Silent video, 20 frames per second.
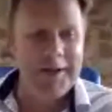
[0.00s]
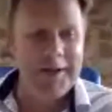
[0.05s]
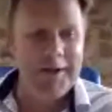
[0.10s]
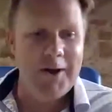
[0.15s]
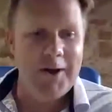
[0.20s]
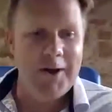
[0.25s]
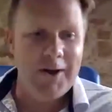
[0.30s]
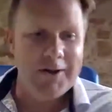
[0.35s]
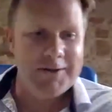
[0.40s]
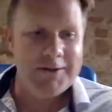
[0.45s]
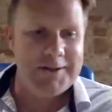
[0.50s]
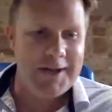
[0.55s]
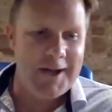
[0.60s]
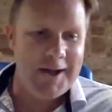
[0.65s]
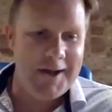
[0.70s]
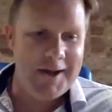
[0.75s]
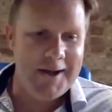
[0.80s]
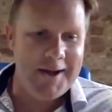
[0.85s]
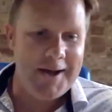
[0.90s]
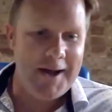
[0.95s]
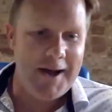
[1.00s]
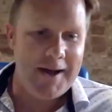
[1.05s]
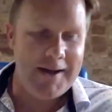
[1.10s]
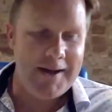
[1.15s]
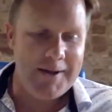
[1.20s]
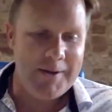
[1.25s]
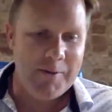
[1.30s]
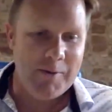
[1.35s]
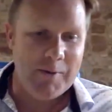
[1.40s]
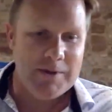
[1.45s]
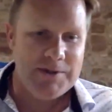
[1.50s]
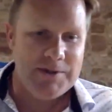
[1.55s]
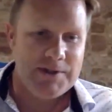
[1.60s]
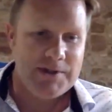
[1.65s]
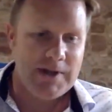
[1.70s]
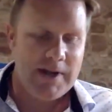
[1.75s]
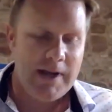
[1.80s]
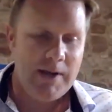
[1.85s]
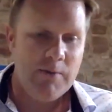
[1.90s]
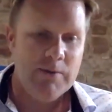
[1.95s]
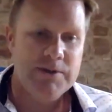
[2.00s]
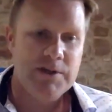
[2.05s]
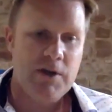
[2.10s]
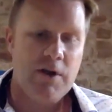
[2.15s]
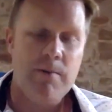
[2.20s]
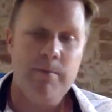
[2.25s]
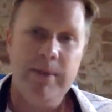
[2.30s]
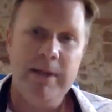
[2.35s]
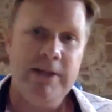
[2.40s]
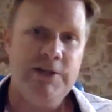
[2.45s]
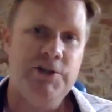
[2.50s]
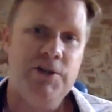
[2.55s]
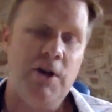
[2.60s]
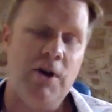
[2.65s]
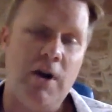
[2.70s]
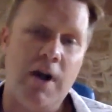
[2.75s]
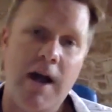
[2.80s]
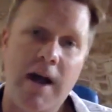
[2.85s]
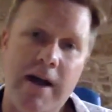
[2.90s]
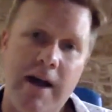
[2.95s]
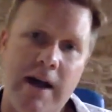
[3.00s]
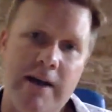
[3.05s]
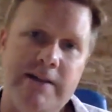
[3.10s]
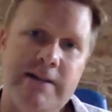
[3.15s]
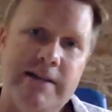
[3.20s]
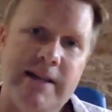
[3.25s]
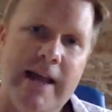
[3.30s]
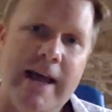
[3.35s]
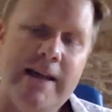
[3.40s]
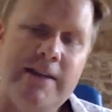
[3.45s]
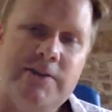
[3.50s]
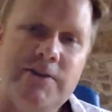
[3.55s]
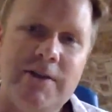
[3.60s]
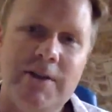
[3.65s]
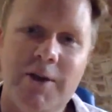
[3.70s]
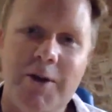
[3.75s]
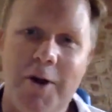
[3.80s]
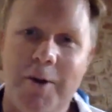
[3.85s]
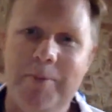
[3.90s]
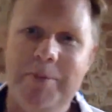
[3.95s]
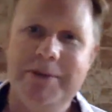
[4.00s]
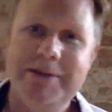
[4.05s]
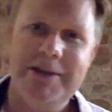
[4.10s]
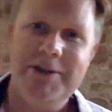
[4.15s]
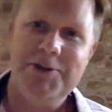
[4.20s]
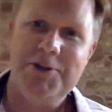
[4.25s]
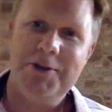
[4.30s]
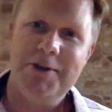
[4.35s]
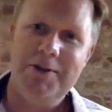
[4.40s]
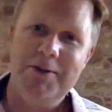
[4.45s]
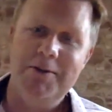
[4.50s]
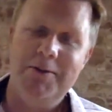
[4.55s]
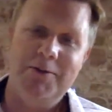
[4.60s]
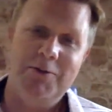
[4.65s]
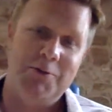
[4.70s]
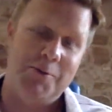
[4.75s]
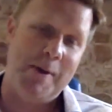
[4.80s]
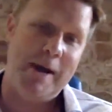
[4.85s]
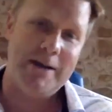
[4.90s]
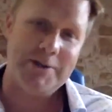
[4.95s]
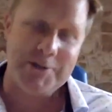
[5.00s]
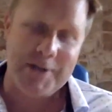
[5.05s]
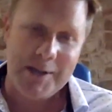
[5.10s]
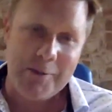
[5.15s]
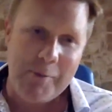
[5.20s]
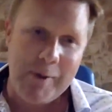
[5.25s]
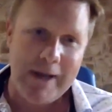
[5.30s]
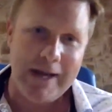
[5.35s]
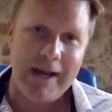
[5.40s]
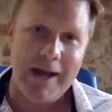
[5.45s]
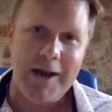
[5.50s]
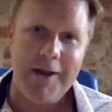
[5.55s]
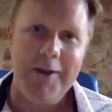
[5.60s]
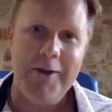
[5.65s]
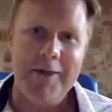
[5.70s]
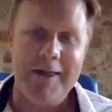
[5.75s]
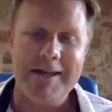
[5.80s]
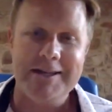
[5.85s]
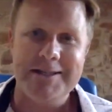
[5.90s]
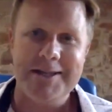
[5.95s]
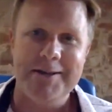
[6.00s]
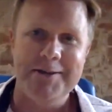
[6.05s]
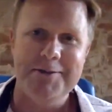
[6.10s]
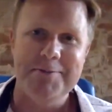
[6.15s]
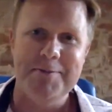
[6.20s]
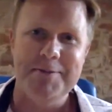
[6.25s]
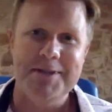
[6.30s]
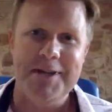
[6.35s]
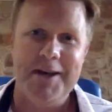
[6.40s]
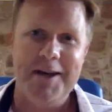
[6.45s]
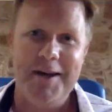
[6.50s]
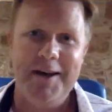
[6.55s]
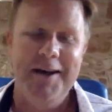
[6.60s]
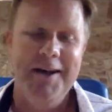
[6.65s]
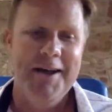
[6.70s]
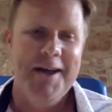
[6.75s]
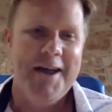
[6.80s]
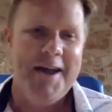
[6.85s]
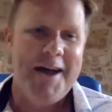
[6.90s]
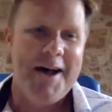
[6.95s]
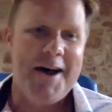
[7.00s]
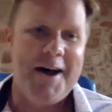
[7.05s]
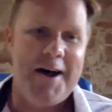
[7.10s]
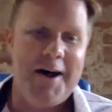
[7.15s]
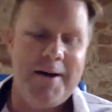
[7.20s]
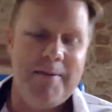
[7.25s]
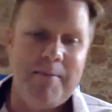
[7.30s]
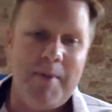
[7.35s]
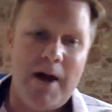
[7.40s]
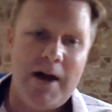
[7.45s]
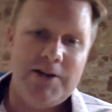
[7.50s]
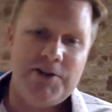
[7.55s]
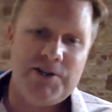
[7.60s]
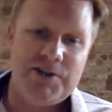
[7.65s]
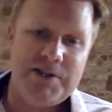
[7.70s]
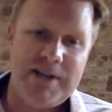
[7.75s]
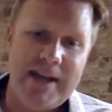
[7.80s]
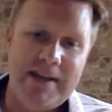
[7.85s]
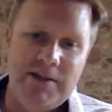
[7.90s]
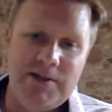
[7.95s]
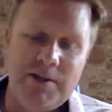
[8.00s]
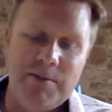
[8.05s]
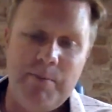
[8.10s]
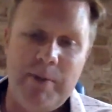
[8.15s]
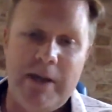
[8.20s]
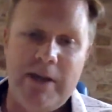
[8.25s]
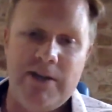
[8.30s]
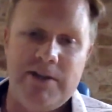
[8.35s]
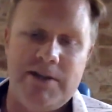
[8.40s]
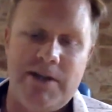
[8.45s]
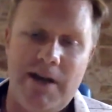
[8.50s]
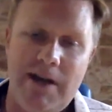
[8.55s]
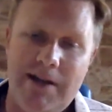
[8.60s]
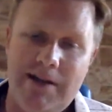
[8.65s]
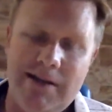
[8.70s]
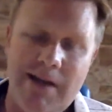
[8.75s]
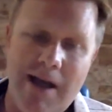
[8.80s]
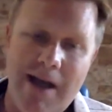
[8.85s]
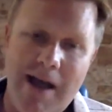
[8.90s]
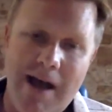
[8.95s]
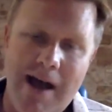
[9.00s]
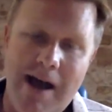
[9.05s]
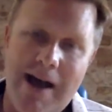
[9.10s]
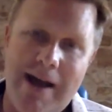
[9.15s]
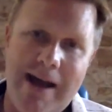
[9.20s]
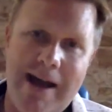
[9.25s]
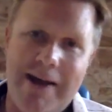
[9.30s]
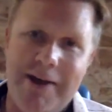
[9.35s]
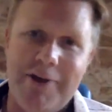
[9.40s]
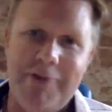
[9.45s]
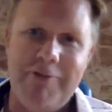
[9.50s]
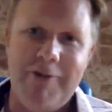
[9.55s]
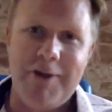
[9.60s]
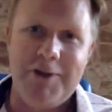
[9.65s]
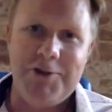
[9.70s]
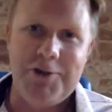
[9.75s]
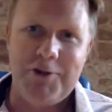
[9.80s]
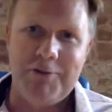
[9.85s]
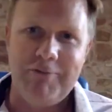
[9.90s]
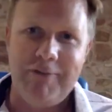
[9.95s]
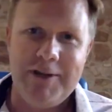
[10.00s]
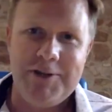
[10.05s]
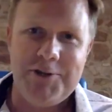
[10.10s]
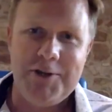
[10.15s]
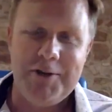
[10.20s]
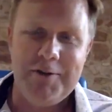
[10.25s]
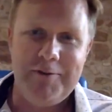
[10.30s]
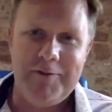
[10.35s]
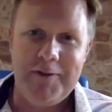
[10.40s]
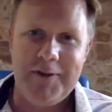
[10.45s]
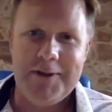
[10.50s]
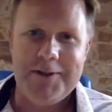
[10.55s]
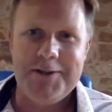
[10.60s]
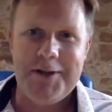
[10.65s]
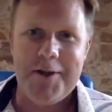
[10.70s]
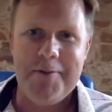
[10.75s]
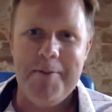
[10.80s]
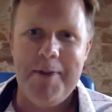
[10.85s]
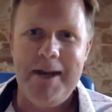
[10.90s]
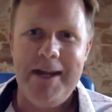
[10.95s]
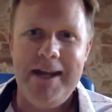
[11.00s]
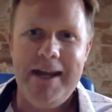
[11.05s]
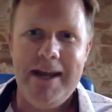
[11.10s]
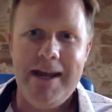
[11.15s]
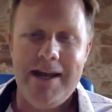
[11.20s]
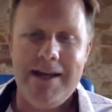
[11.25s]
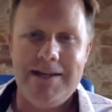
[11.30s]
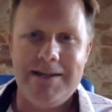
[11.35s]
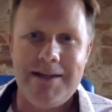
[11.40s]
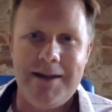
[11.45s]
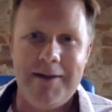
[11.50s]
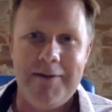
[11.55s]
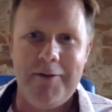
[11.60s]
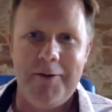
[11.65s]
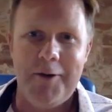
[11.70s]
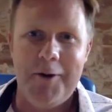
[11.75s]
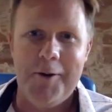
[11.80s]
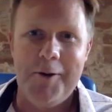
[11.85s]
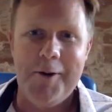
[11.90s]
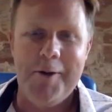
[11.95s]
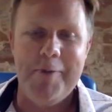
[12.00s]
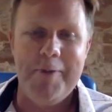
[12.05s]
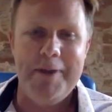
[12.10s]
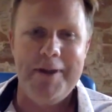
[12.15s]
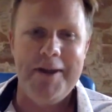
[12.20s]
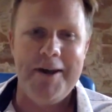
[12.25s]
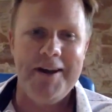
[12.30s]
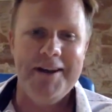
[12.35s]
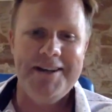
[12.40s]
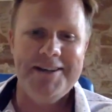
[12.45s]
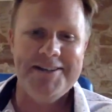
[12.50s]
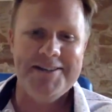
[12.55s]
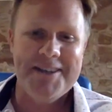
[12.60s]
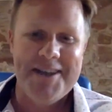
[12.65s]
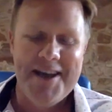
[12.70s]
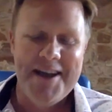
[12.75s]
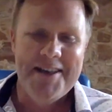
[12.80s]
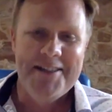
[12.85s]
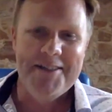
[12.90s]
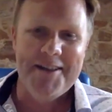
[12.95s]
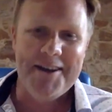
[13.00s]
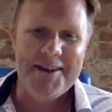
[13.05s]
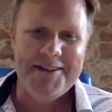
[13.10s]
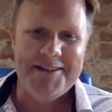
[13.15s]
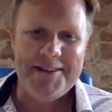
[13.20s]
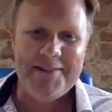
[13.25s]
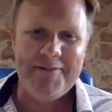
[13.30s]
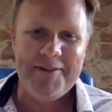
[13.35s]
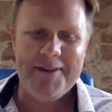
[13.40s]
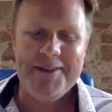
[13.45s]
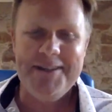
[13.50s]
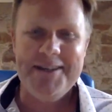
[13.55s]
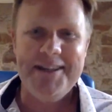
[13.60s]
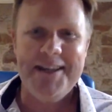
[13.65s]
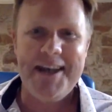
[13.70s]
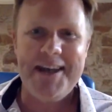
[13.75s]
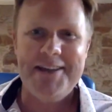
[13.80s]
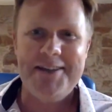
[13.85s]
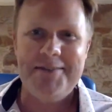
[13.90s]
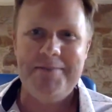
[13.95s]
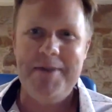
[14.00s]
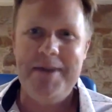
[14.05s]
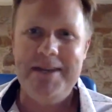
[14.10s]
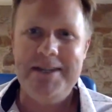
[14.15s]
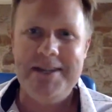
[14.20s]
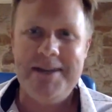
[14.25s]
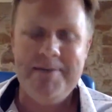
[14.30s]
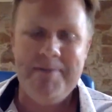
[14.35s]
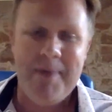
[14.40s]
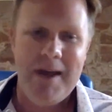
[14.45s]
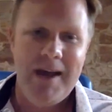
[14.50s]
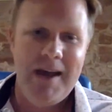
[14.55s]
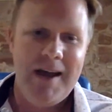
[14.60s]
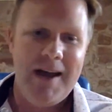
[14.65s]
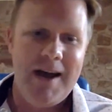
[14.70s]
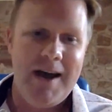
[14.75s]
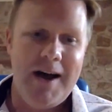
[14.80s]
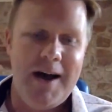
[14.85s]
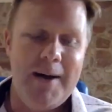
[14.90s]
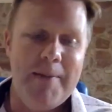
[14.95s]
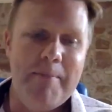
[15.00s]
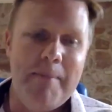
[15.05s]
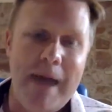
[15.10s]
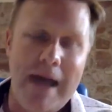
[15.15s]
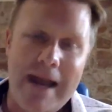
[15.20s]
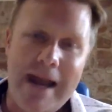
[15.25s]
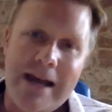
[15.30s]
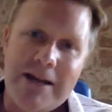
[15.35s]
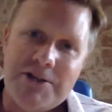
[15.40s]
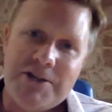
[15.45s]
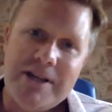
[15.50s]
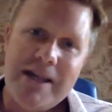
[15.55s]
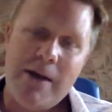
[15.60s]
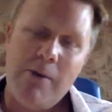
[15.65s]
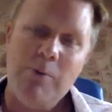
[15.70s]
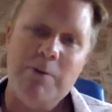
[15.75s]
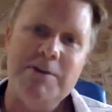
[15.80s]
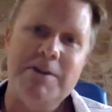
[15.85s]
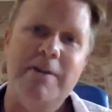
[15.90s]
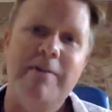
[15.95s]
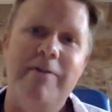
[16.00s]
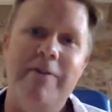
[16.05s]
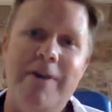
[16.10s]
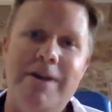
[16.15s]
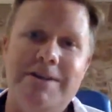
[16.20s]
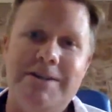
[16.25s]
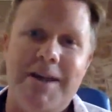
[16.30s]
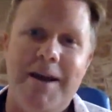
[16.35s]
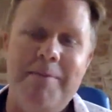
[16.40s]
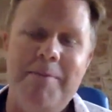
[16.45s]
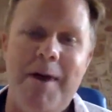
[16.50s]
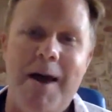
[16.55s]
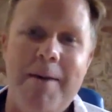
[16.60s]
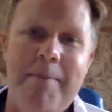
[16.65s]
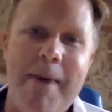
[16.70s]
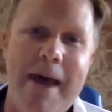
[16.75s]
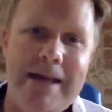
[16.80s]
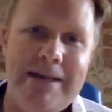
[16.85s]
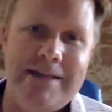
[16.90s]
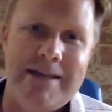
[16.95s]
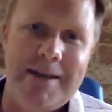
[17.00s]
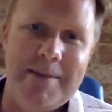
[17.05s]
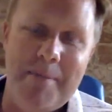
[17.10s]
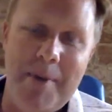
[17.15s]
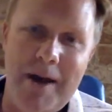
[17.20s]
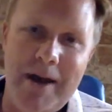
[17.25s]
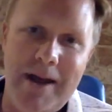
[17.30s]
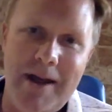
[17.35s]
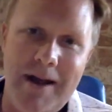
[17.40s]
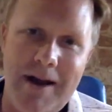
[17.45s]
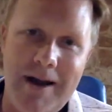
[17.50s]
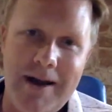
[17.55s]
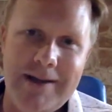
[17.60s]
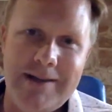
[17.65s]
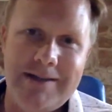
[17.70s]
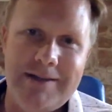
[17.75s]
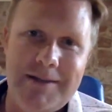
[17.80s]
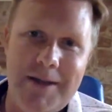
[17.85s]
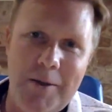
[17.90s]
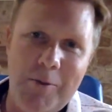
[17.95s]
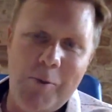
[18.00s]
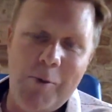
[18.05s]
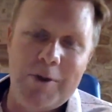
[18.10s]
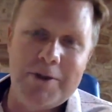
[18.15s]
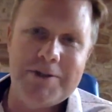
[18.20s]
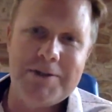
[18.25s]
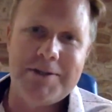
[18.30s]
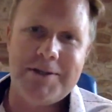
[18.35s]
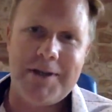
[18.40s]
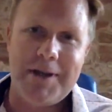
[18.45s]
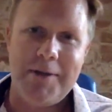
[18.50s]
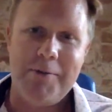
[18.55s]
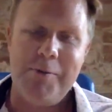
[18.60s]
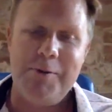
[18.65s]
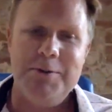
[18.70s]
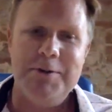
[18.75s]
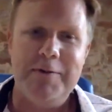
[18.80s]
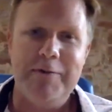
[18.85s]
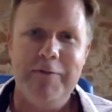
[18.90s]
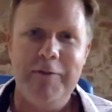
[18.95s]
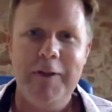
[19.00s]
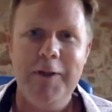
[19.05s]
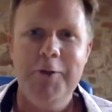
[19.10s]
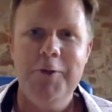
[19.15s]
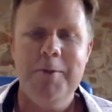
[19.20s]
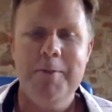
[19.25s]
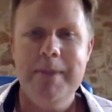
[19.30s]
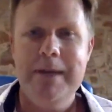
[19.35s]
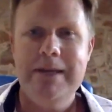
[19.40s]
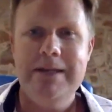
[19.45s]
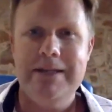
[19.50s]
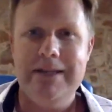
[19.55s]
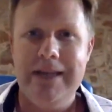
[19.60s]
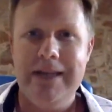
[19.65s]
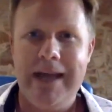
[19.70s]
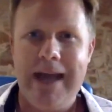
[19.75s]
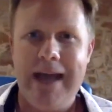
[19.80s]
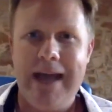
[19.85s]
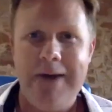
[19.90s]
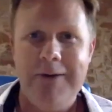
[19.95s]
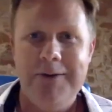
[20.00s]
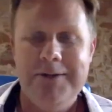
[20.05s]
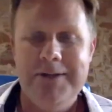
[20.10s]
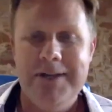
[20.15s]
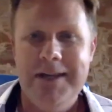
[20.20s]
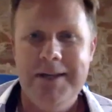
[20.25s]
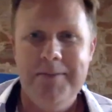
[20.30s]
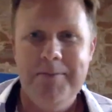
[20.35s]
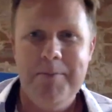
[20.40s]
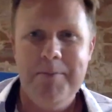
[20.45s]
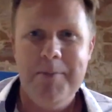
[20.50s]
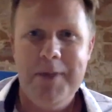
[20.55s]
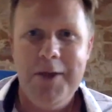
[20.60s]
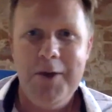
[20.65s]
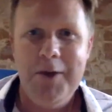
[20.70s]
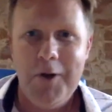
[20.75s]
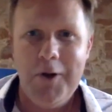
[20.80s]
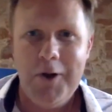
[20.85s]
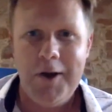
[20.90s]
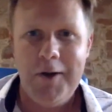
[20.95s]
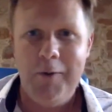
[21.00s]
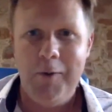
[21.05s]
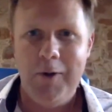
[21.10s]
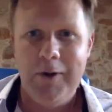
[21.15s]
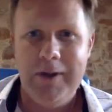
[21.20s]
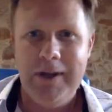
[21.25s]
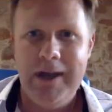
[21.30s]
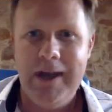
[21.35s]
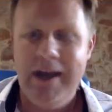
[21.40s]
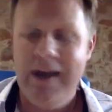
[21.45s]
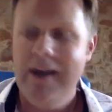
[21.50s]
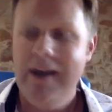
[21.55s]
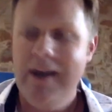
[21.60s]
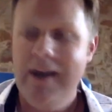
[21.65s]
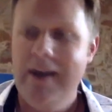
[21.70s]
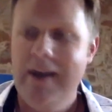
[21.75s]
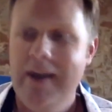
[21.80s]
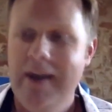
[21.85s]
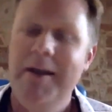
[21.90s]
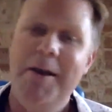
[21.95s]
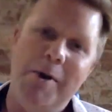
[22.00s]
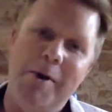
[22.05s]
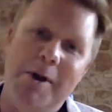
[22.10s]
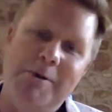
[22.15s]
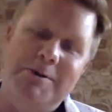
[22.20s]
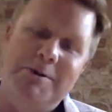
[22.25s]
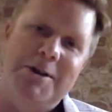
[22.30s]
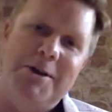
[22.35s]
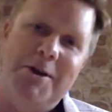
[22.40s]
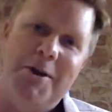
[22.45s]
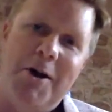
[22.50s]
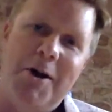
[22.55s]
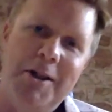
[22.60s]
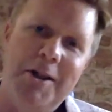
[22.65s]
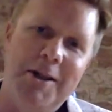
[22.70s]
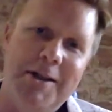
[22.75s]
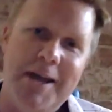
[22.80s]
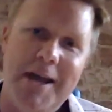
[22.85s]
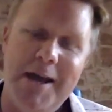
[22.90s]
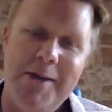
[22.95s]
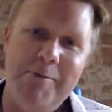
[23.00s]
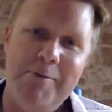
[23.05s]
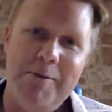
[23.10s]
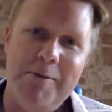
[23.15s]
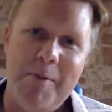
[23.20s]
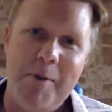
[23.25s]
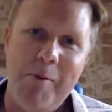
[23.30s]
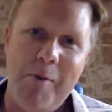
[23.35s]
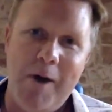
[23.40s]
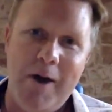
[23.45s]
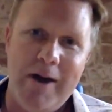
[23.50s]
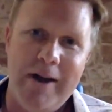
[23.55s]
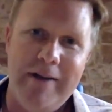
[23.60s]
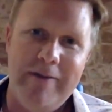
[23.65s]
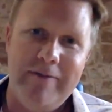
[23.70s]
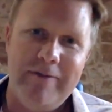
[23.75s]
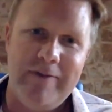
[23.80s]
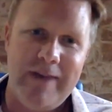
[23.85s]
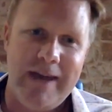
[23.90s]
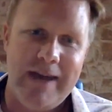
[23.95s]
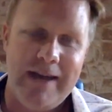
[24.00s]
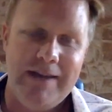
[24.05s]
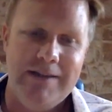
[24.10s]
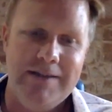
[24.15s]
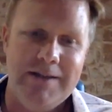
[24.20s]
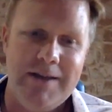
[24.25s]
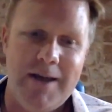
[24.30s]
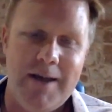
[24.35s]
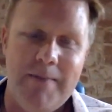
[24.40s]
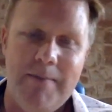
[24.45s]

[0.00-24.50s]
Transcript: not. It was a complete shock. I didn't enter the competition to actually win it. I know that sounds bizarre. I just entered because I'd had a crush on Richard for so many years, and I thought it would be nice if I did get to meet him. And actually, that wasn't the first time that I met him. It was a fluke meeting out in Mallorca one year when I was on holiday with my wife, and